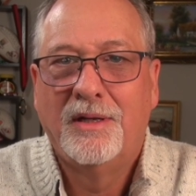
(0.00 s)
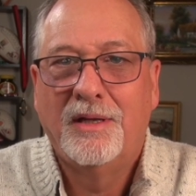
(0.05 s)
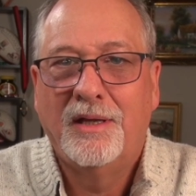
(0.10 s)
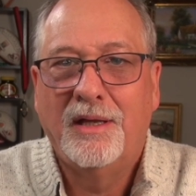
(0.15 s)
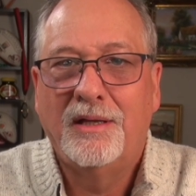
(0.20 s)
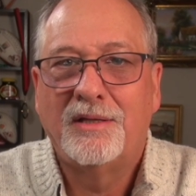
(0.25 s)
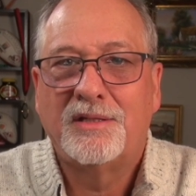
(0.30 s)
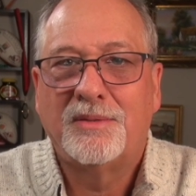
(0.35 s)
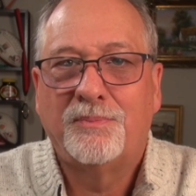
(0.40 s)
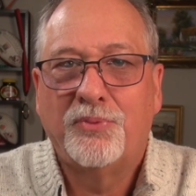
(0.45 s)

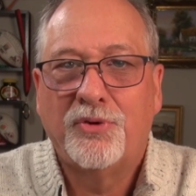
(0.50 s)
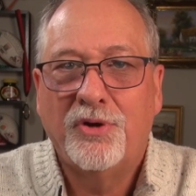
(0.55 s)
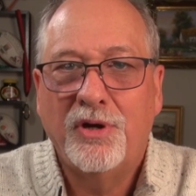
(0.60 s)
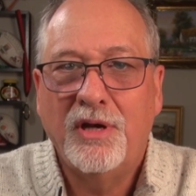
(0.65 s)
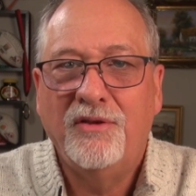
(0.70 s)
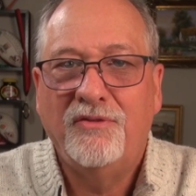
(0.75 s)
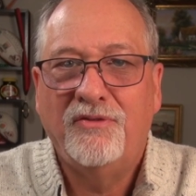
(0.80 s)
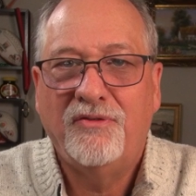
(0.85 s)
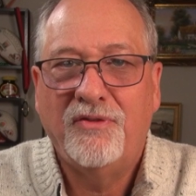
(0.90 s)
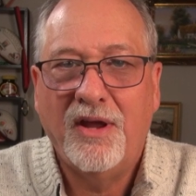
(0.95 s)
It is
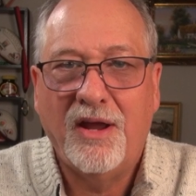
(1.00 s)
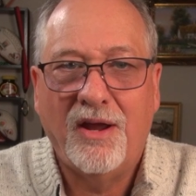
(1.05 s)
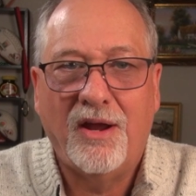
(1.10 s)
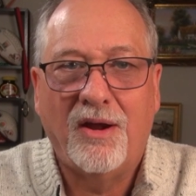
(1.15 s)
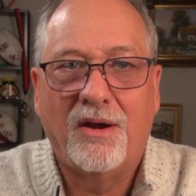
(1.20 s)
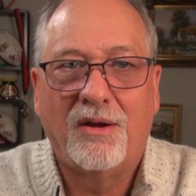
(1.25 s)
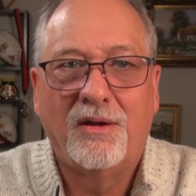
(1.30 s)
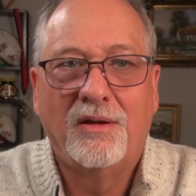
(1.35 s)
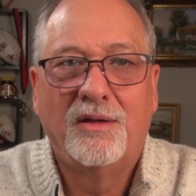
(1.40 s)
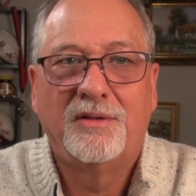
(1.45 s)
pretty
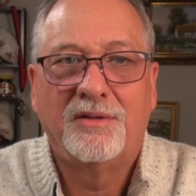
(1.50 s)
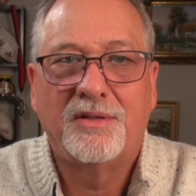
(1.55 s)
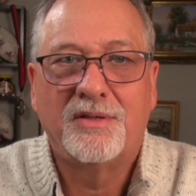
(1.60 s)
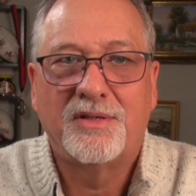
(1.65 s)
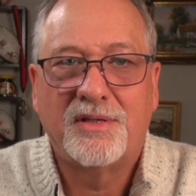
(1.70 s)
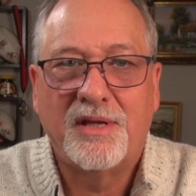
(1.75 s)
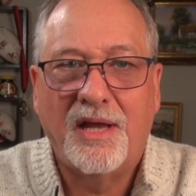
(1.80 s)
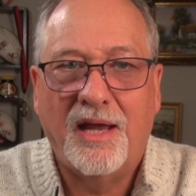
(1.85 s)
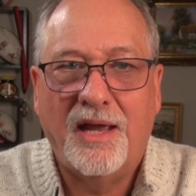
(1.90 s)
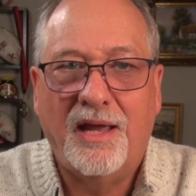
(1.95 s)
fair to
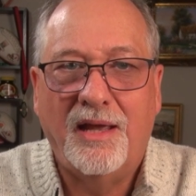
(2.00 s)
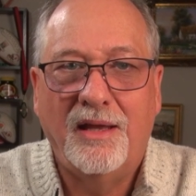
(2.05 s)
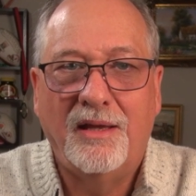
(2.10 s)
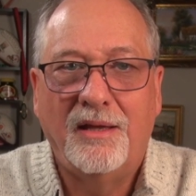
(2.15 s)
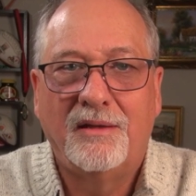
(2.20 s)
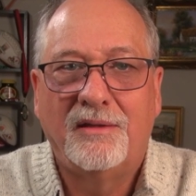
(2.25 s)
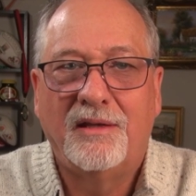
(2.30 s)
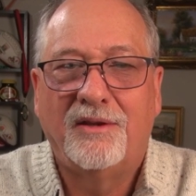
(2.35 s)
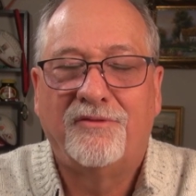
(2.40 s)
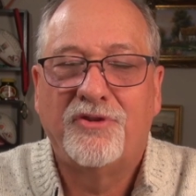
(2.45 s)

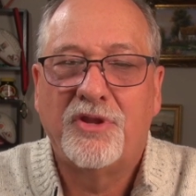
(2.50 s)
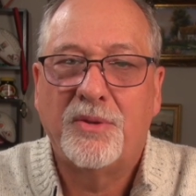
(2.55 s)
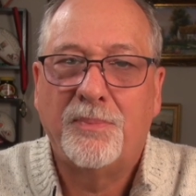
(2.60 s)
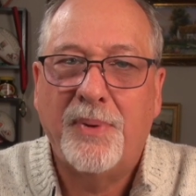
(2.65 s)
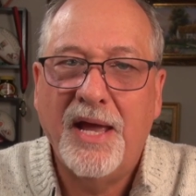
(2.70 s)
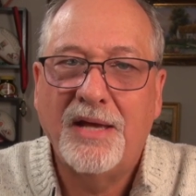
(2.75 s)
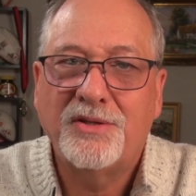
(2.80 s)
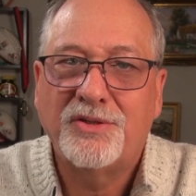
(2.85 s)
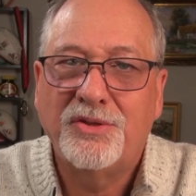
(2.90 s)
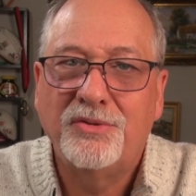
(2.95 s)
say that for the
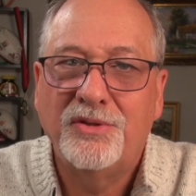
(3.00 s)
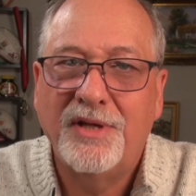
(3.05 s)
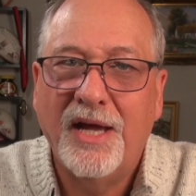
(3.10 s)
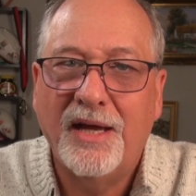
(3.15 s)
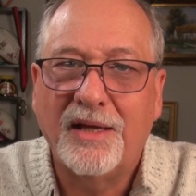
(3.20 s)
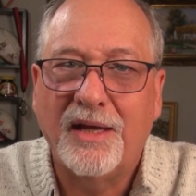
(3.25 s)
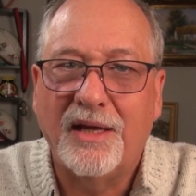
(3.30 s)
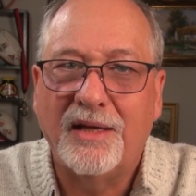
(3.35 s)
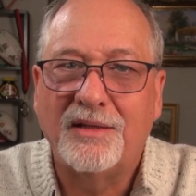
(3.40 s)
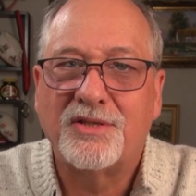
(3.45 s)
past two
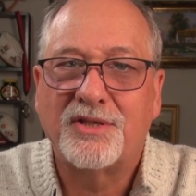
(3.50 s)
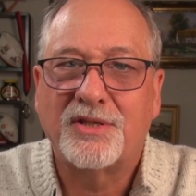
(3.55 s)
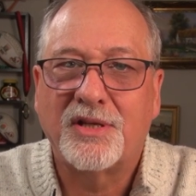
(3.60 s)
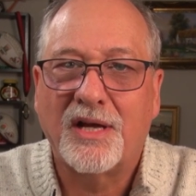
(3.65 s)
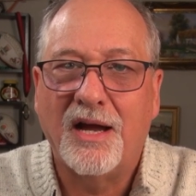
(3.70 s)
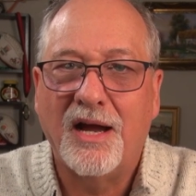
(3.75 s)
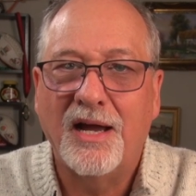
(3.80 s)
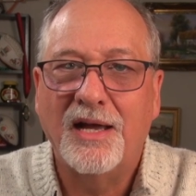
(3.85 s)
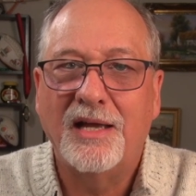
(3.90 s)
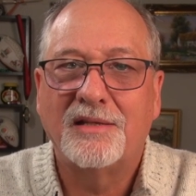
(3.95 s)
decades,
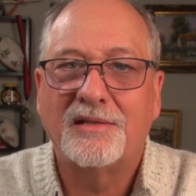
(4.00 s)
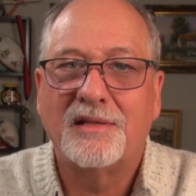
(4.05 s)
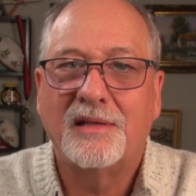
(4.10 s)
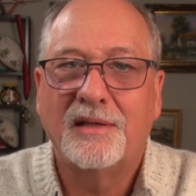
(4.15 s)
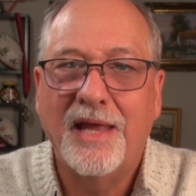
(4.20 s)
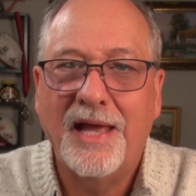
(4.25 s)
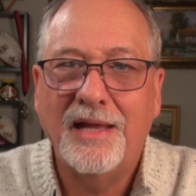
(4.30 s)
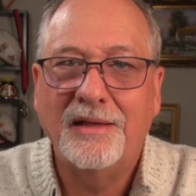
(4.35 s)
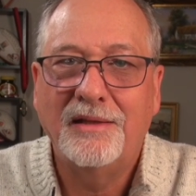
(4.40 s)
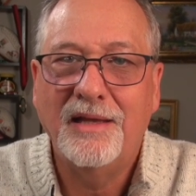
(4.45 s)
Sakai has
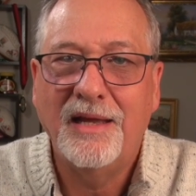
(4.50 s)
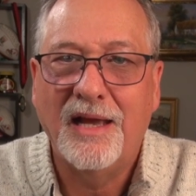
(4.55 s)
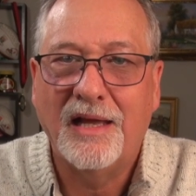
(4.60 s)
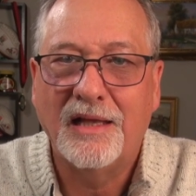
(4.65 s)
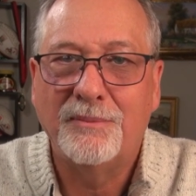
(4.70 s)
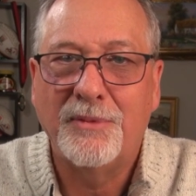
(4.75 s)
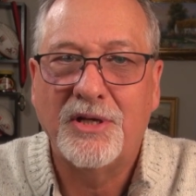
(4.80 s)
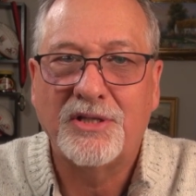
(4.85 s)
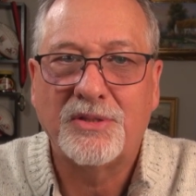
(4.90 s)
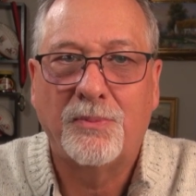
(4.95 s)
led the
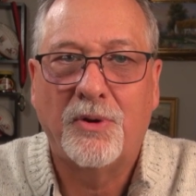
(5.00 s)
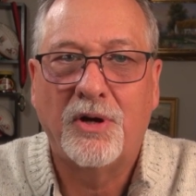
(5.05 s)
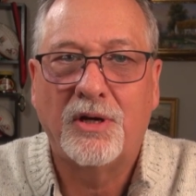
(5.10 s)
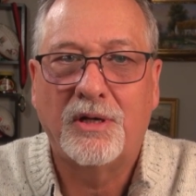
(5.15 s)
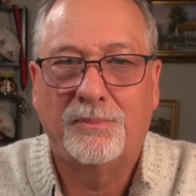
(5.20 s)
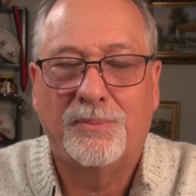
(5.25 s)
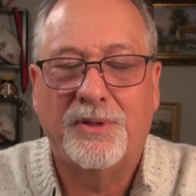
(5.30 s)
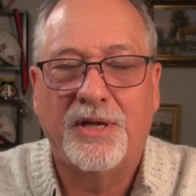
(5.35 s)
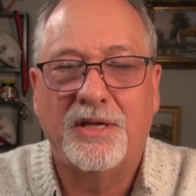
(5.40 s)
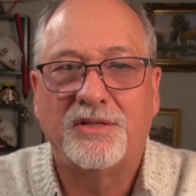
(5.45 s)
LMS
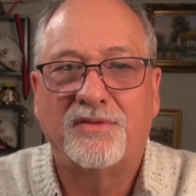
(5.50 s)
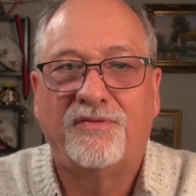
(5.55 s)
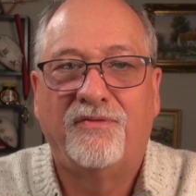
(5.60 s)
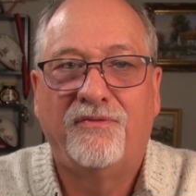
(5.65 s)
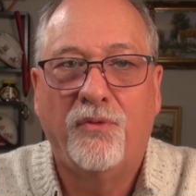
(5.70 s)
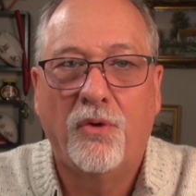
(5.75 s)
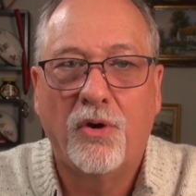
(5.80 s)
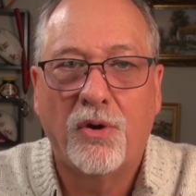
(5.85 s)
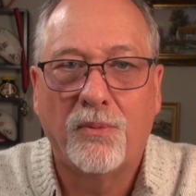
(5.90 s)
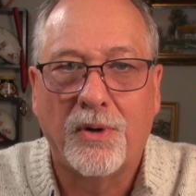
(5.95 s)
marketplace
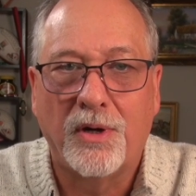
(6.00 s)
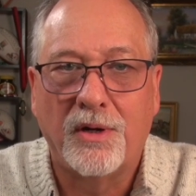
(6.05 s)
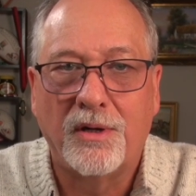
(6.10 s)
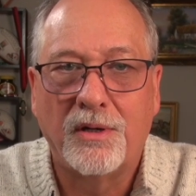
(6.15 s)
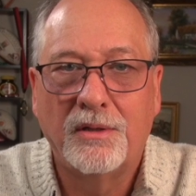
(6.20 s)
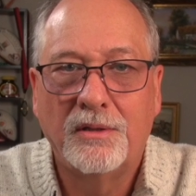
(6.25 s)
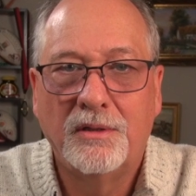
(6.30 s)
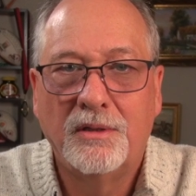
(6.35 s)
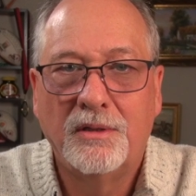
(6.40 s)
forward.